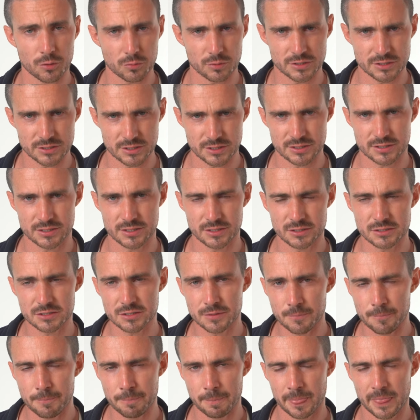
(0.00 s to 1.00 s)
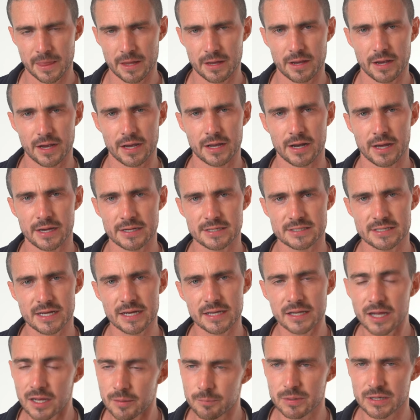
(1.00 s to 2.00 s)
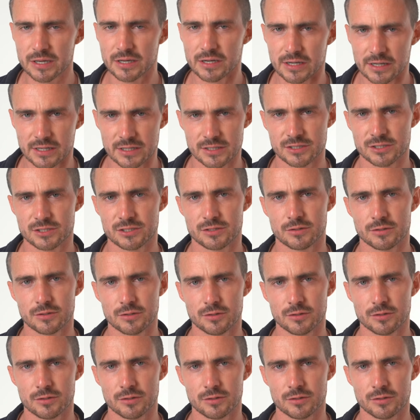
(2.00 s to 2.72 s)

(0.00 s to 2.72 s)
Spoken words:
resistance. And I say that because,